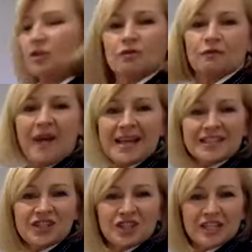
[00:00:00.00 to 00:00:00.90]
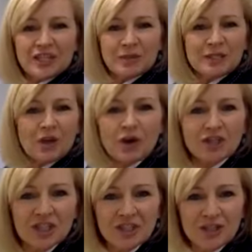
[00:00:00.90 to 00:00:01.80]
Faye's suggestion was, oh,
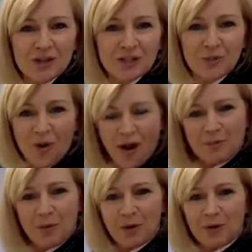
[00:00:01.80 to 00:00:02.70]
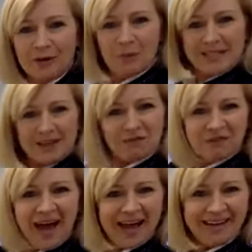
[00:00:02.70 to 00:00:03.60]
just use a wine bottle. And we said,
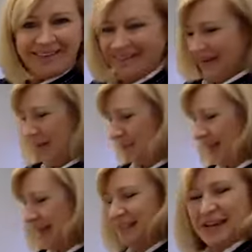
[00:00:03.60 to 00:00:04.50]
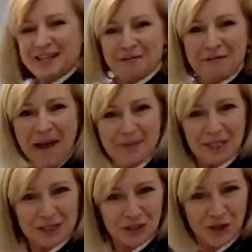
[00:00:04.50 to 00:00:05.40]
Faye, this is a
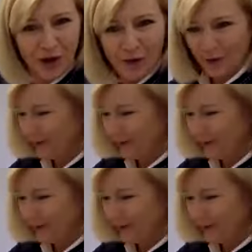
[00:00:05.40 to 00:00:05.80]
family show.